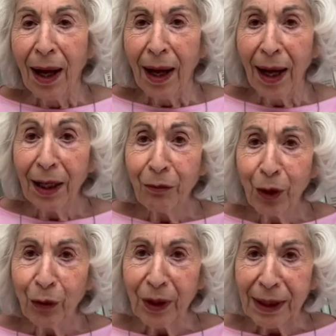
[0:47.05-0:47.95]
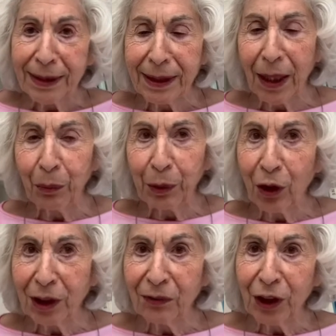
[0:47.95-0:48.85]
I wrote this
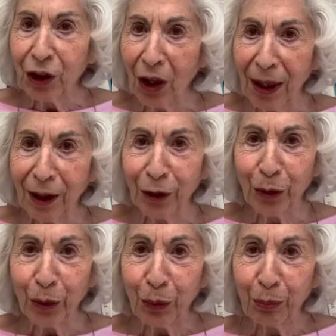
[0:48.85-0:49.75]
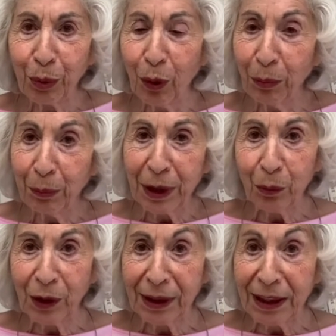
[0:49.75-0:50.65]
because of a child who probably
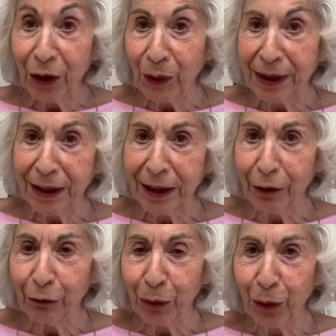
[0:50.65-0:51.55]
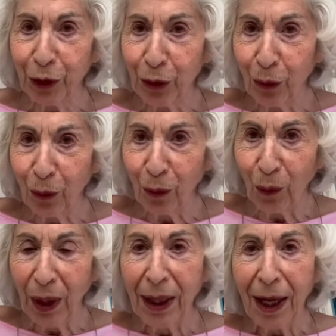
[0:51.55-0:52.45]
wasn't interested in food at
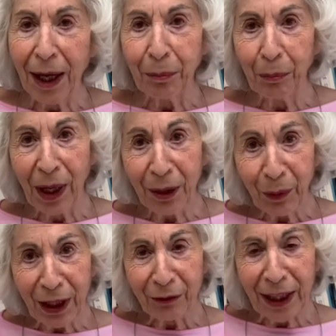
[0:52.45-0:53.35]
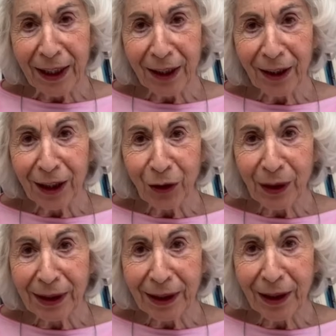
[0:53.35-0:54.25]
all, and my way of getting her
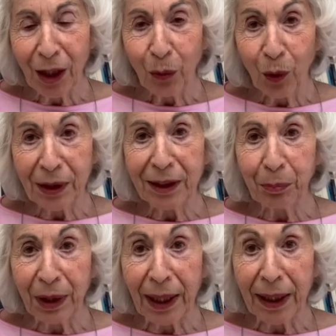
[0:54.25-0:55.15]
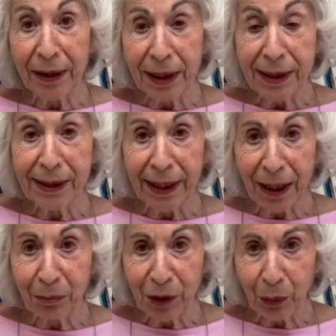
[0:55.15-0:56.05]
interested was to play these
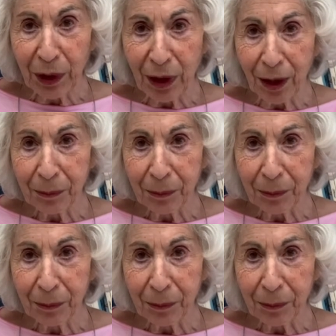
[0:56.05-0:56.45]
games with her.